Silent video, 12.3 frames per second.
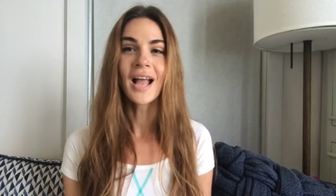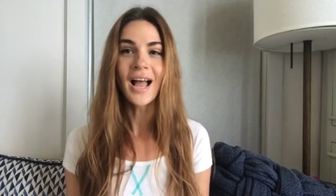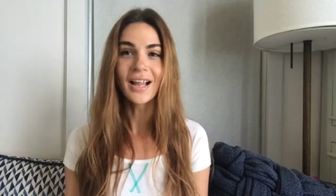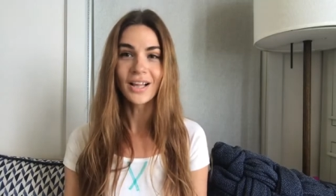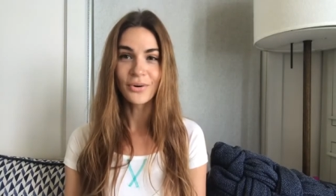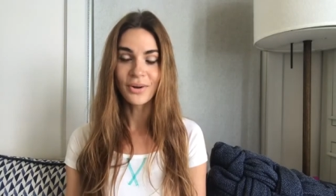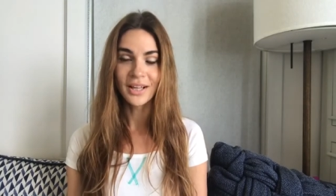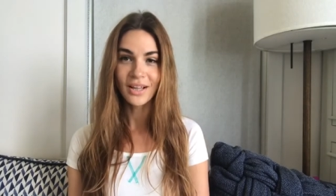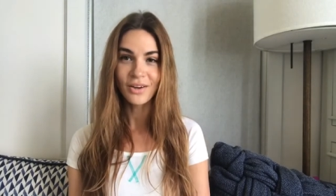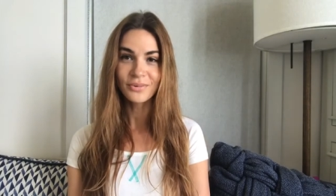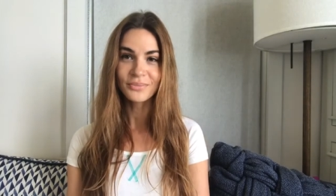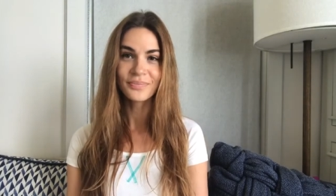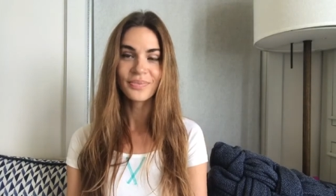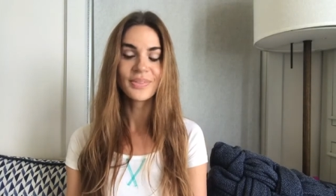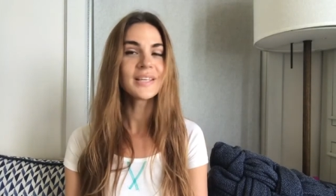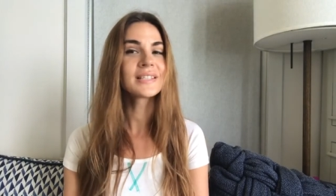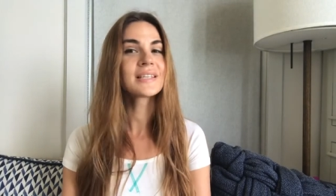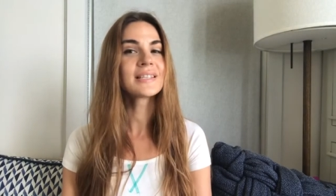Hello, hello,
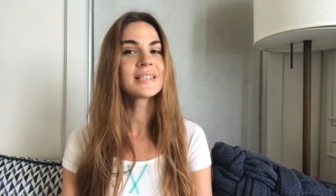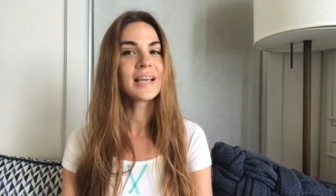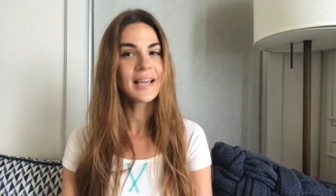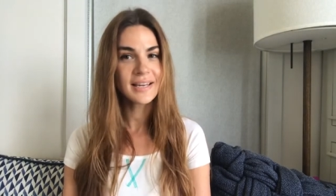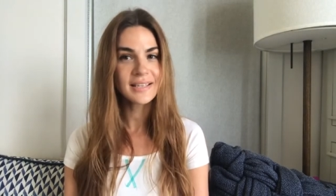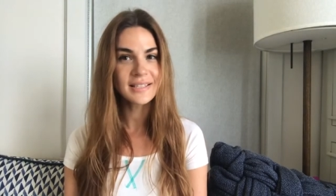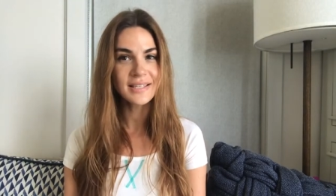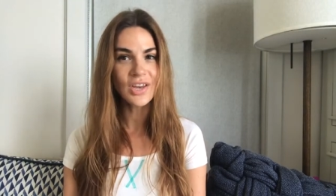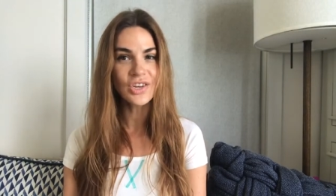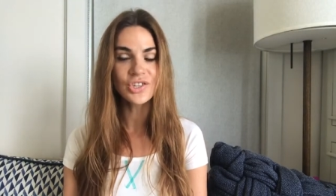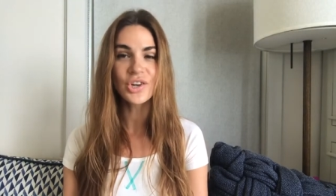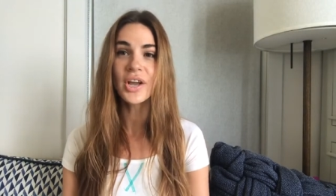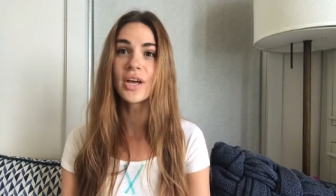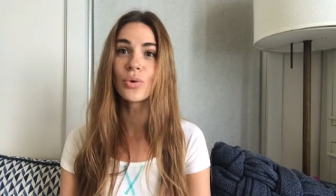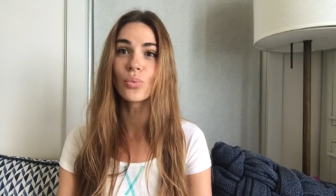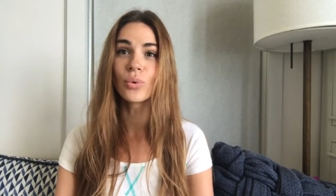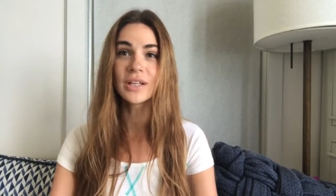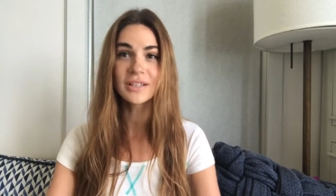this is Anastasia
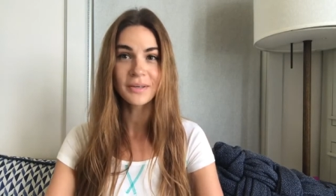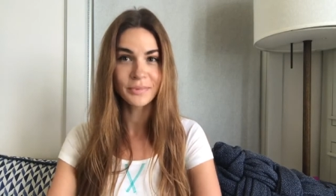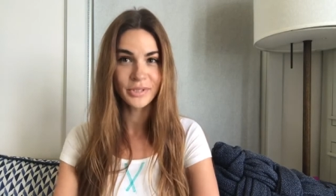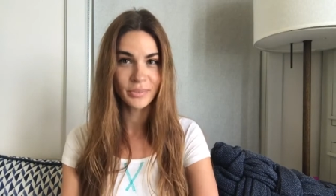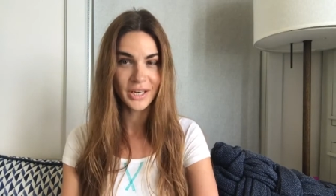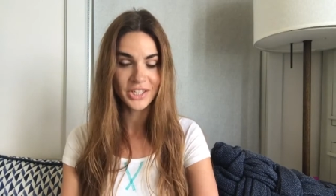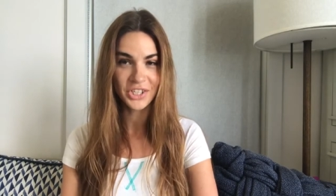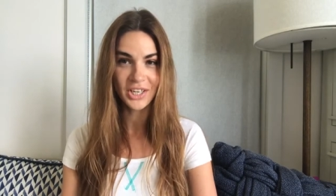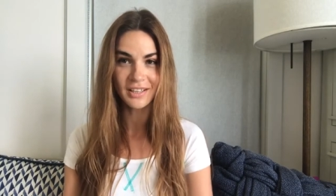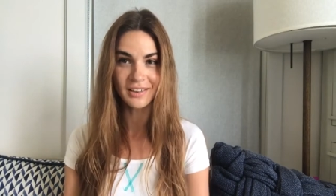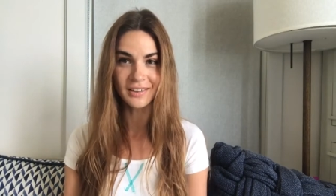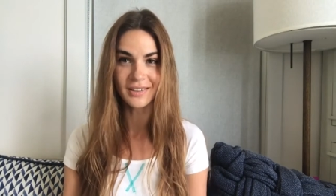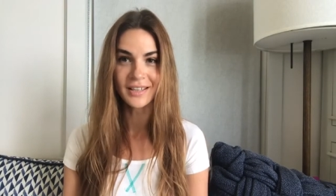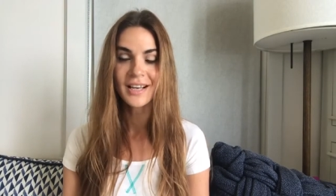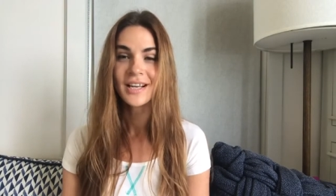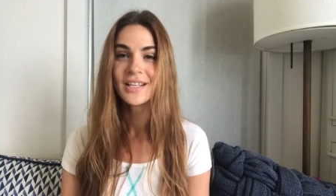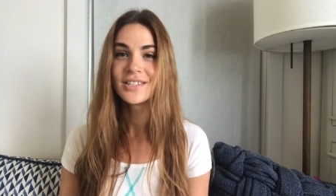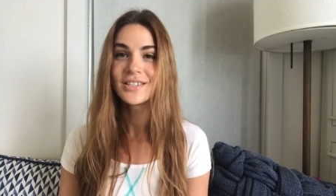and welcome to my channel.
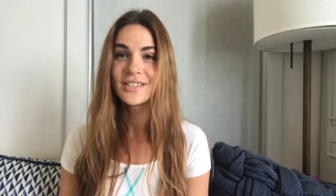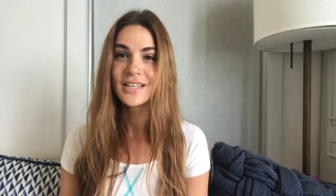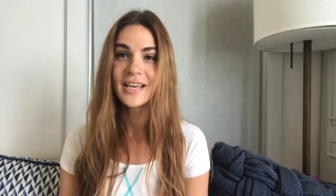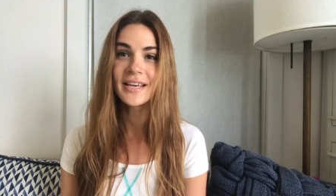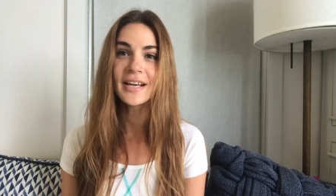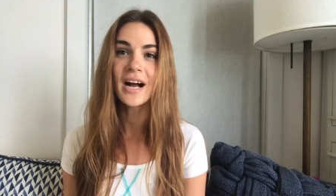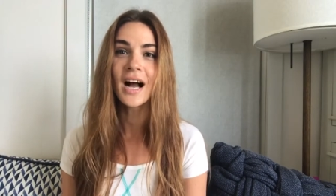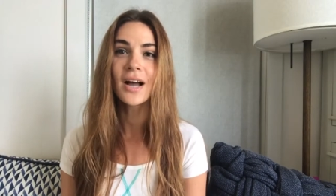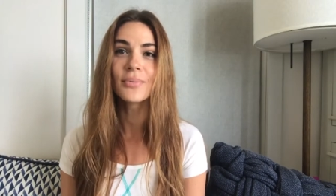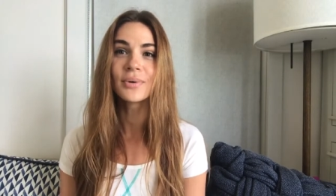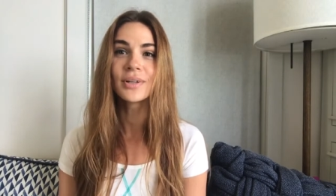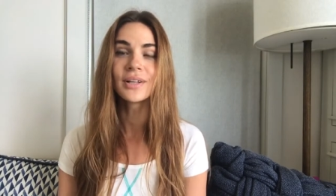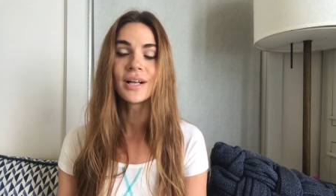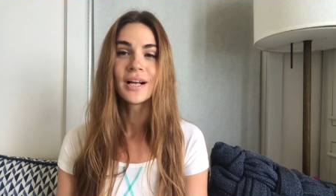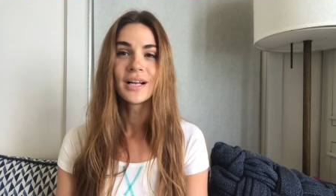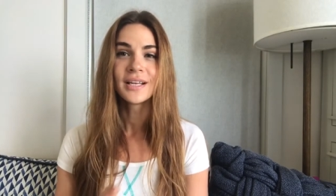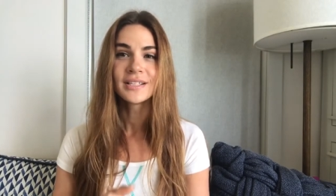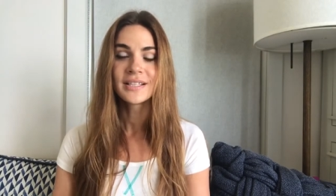Today I will
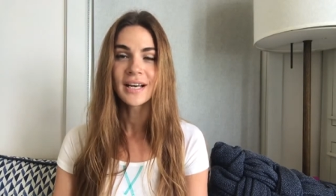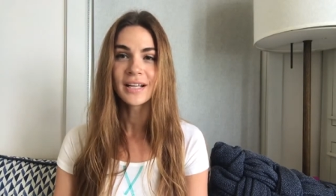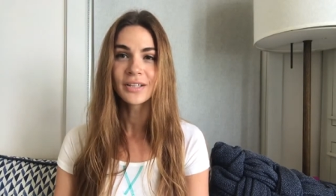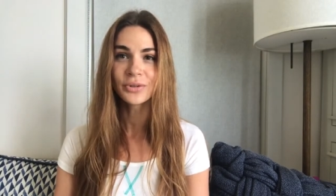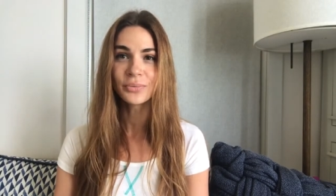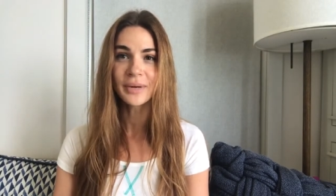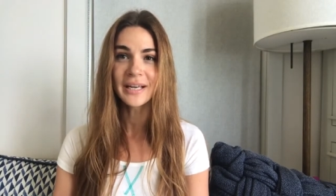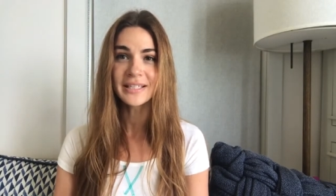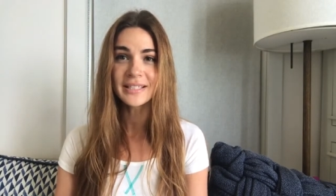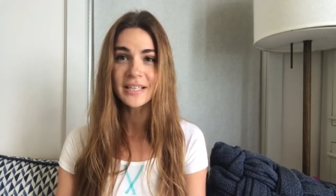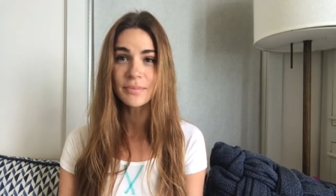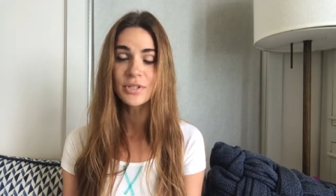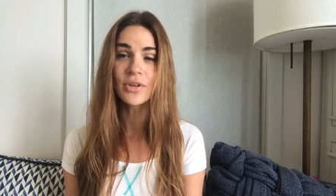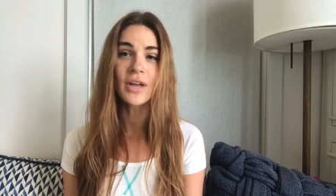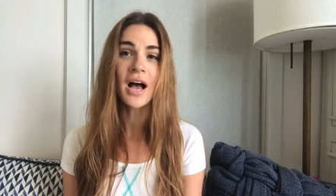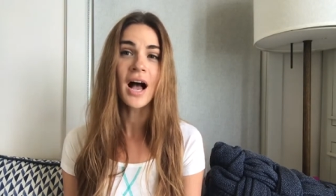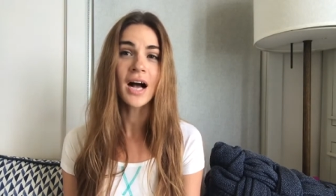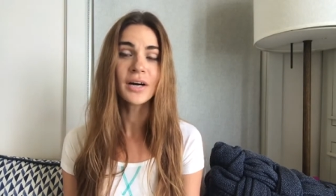tell you my tips on
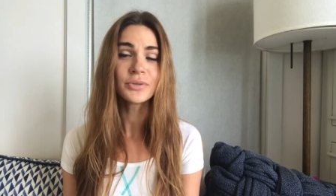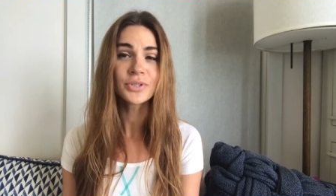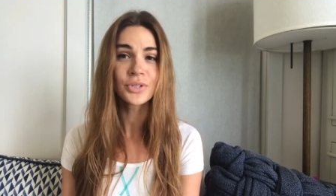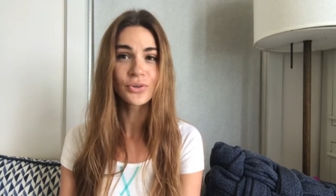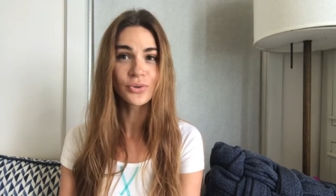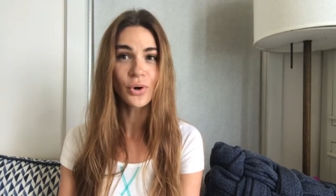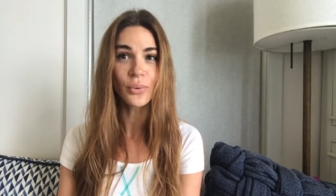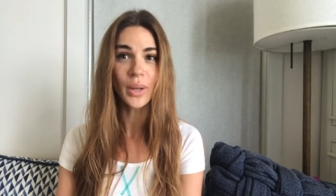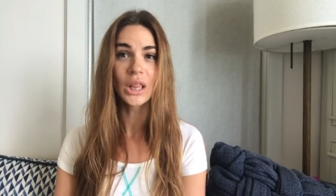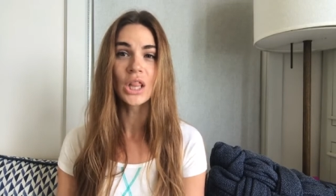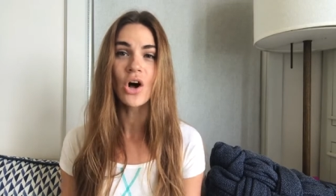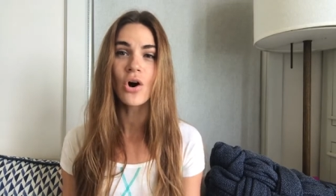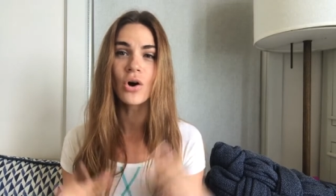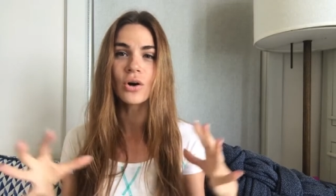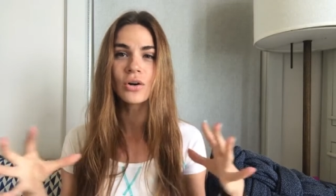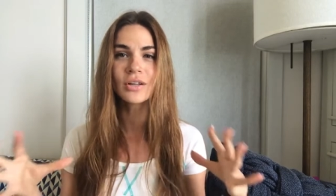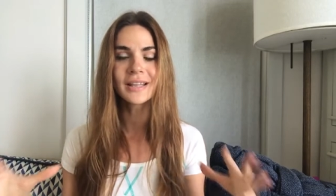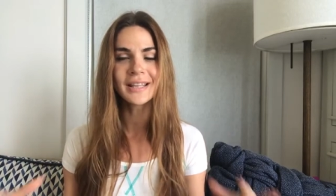how to grow
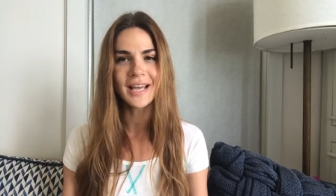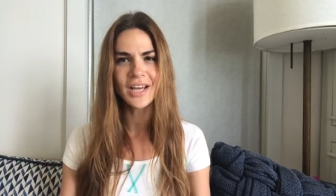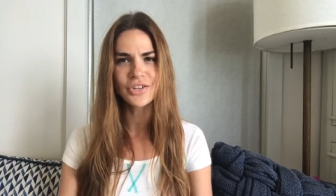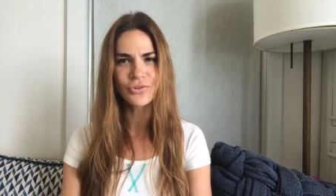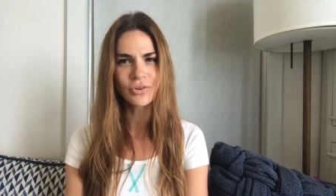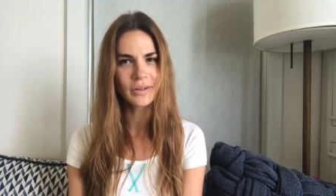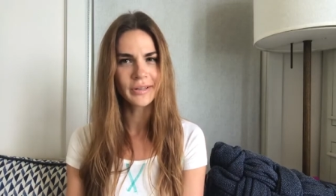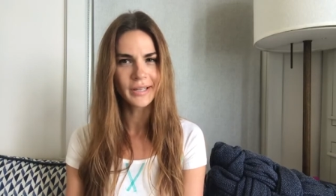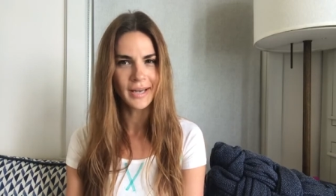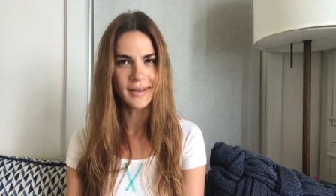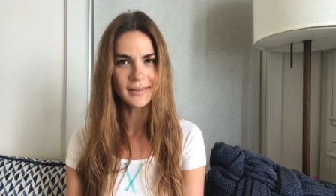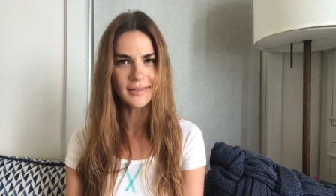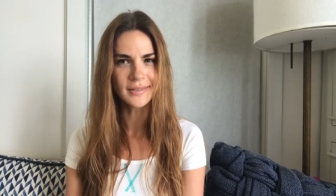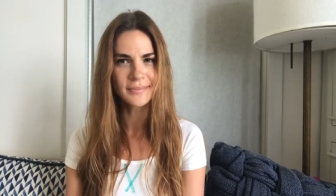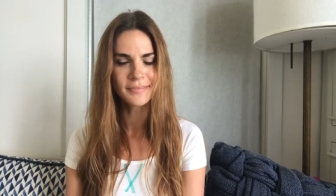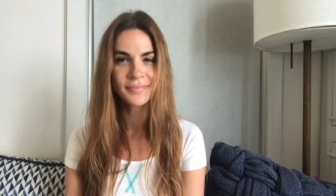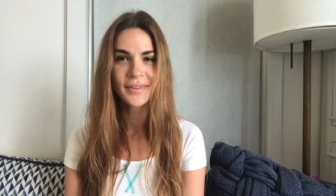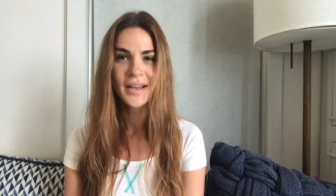long natural nails.
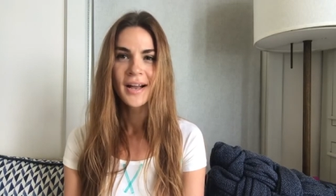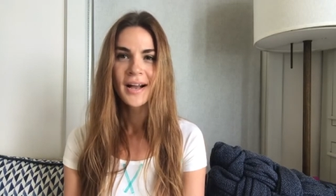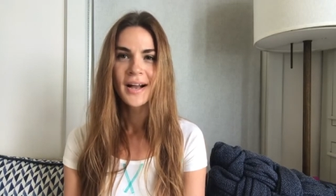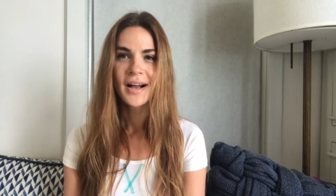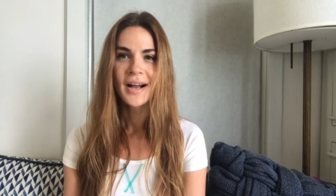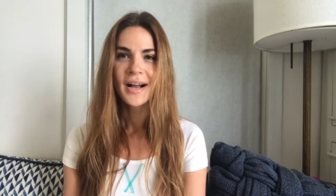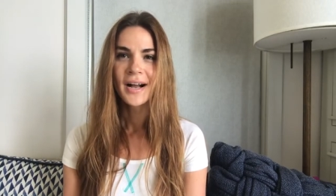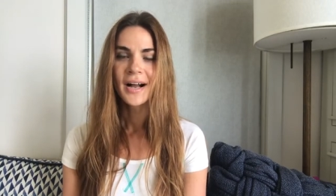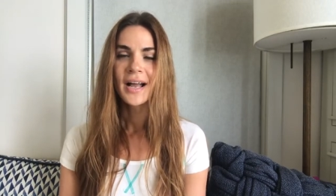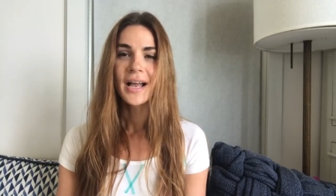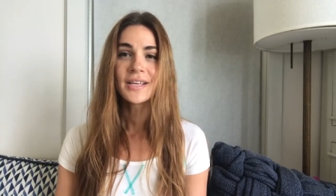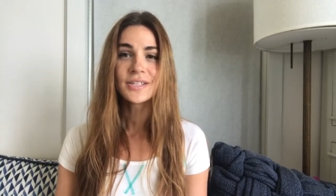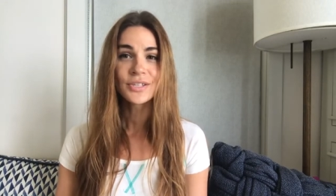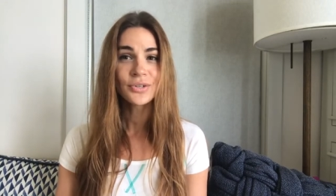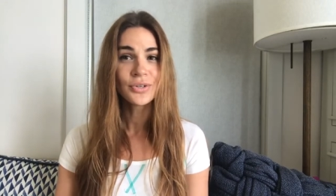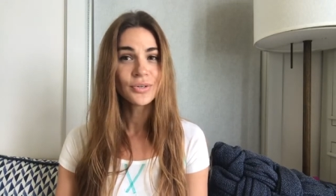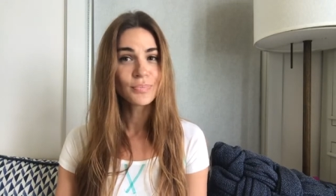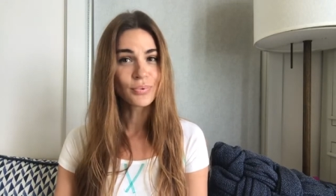As
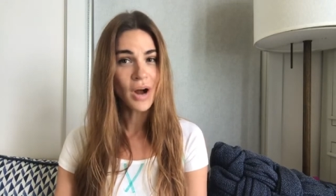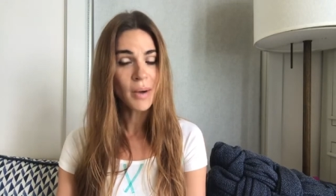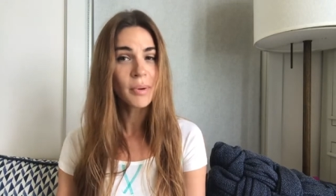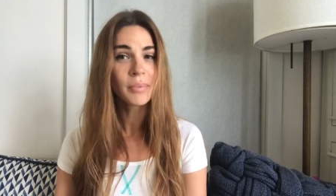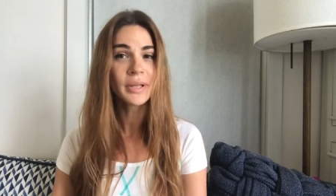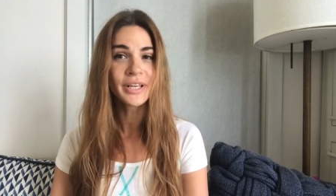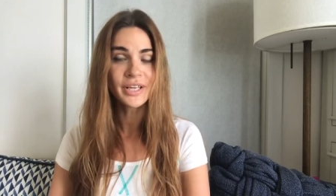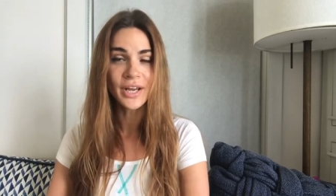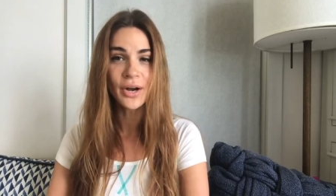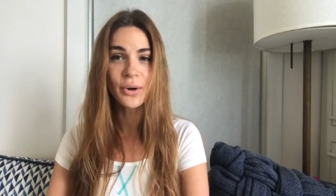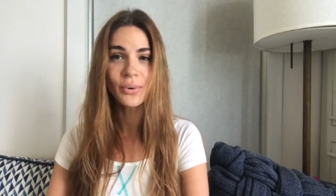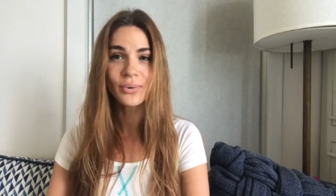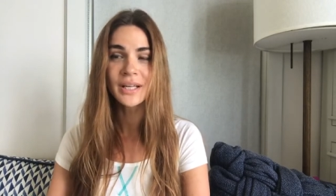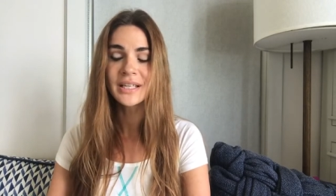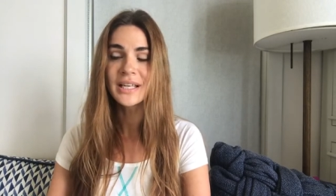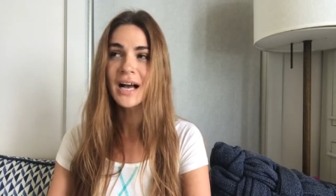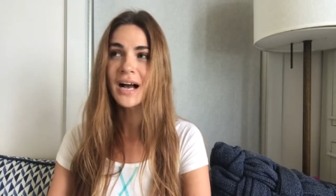you probably know, that